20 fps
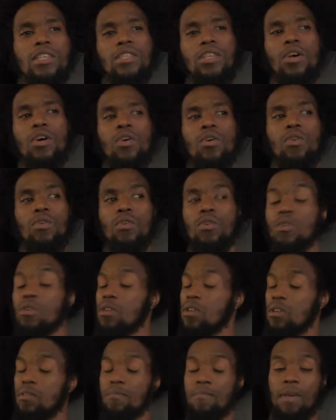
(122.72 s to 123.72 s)
So,
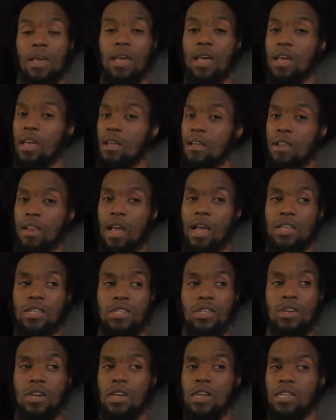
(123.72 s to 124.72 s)
man,
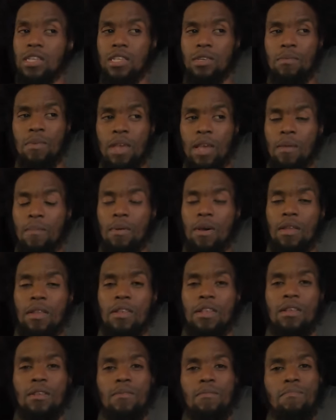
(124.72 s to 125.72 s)
that's crazy, man. But
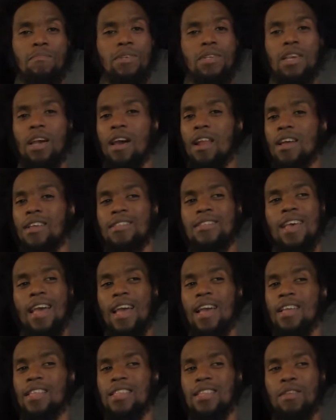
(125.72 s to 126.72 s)
shout out to
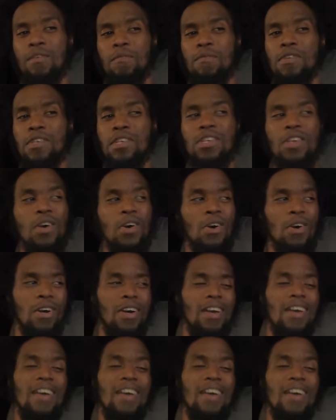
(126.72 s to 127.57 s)
Anthony for sure.